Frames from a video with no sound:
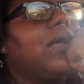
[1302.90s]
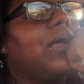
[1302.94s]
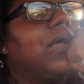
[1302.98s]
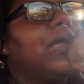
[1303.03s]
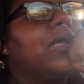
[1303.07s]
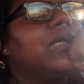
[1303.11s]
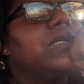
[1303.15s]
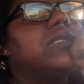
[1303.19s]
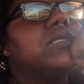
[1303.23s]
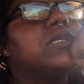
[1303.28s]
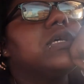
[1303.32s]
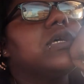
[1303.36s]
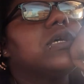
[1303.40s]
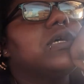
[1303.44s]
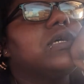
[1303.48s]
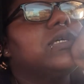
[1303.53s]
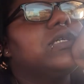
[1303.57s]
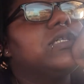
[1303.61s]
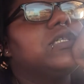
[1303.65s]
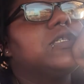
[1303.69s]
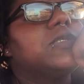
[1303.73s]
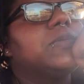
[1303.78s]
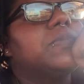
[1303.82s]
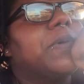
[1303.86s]
it's a
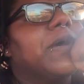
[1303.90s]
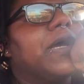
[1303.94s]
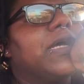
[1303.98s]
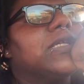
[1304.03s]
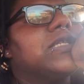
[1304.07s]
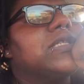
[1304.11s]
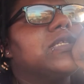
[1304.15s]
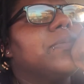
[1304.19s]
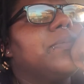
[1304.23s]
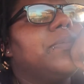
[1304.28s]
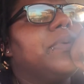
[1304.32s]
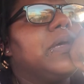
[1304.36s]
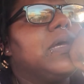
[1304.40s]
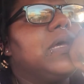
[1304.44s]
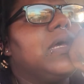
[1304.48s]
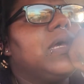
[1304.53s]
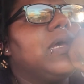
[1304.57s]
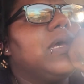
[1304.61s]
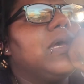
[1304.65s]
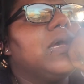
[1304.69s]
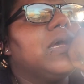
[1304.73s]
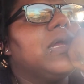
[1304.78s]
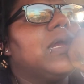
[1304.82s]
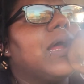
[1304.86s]
good spot to
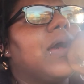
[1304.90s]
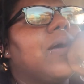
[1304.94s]
be in.